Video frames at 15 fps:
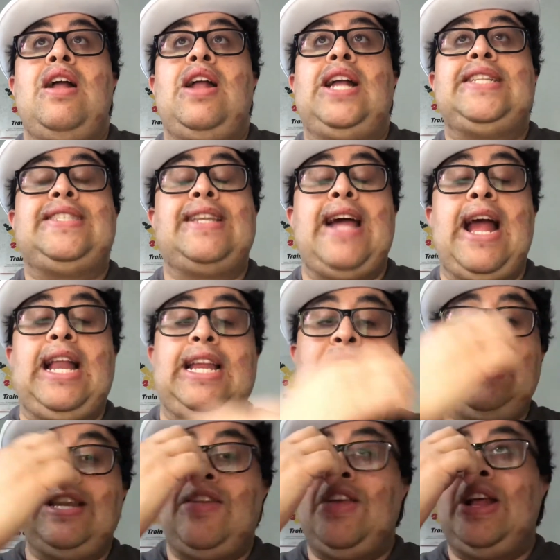It's an
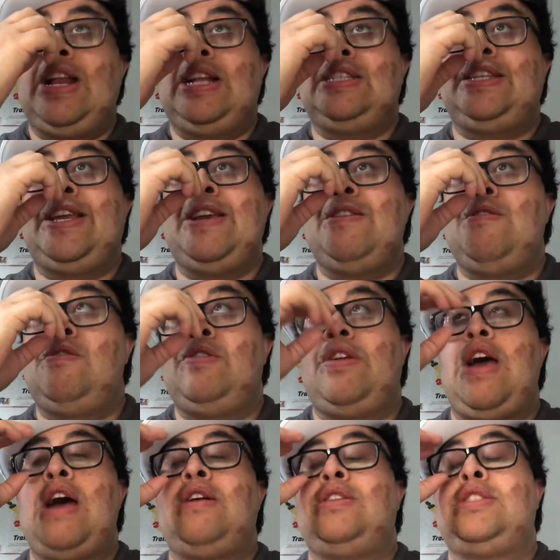alien that has killed
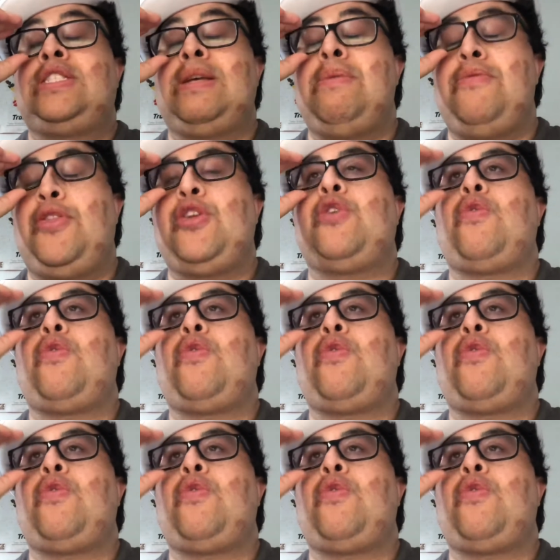some of the